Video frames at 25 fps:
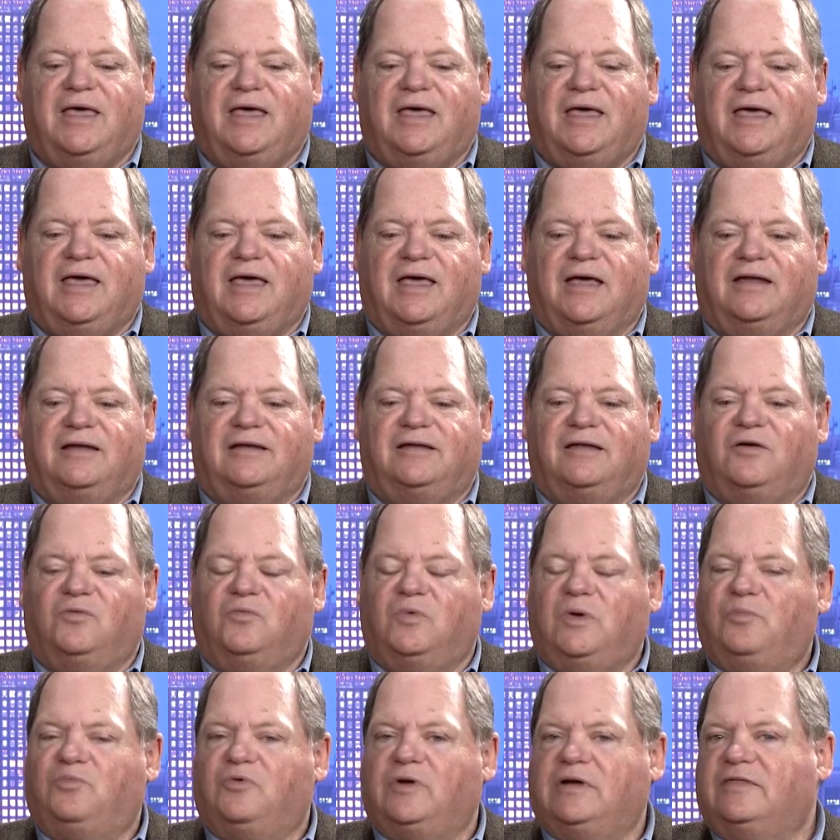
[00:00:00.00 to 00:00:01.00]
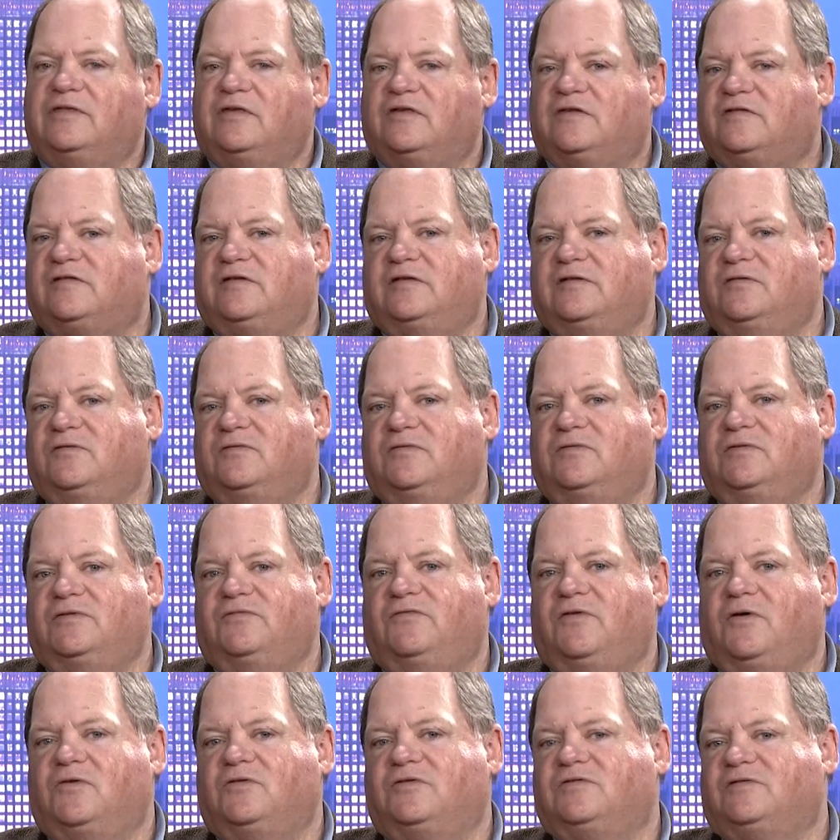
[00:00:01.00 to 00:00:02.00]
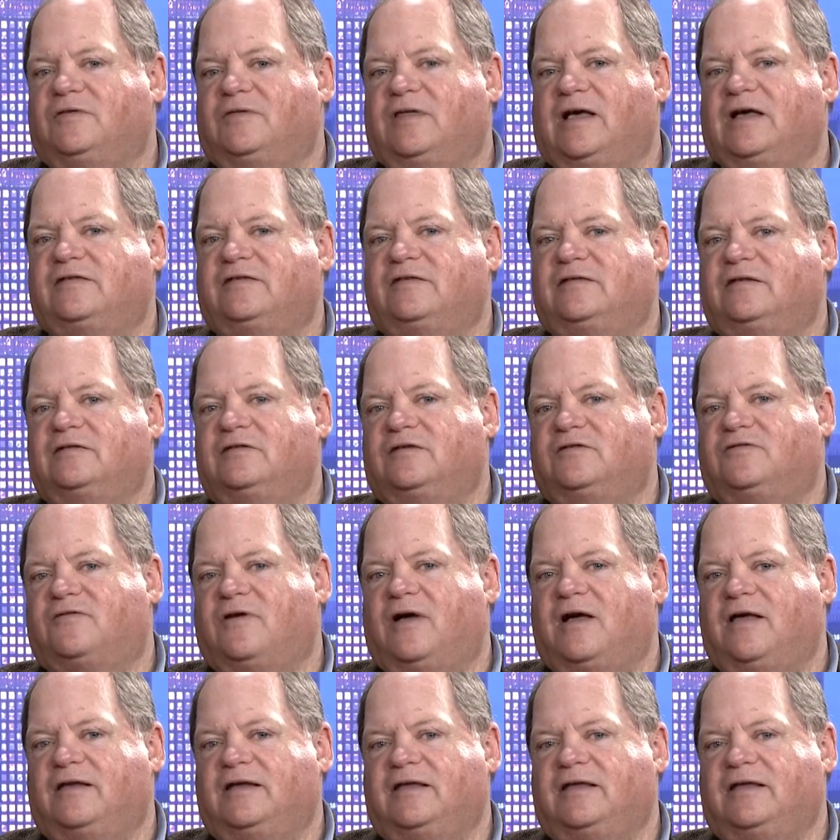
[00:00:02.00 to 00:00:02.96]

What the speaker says: And we bring this to the voters' election and to try to